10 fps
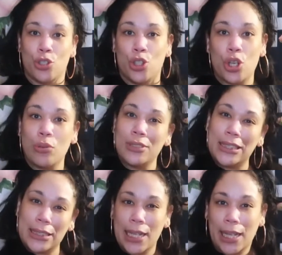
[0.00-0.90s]
you don't
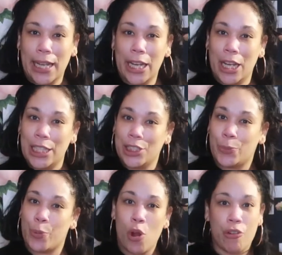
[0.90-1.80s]
sit here and
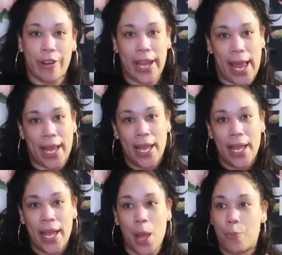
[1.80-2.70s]
just procreate
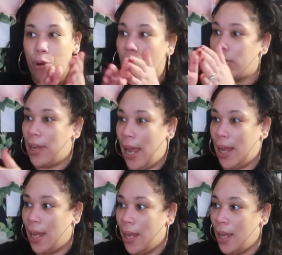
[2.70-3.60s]
and
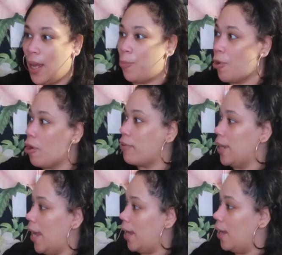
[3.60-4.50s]
procreate and
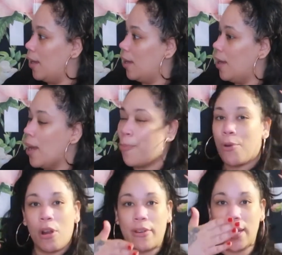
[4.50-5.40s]
procreate and
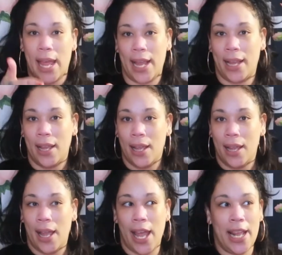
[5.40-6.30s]
procreate
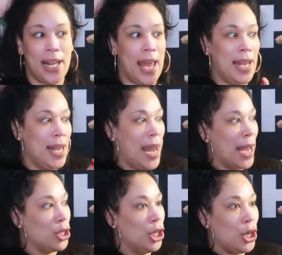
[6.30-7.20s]
and
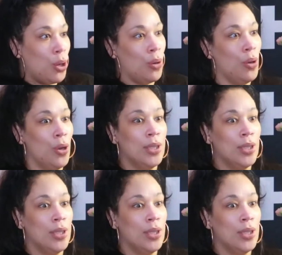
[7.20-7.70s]
like little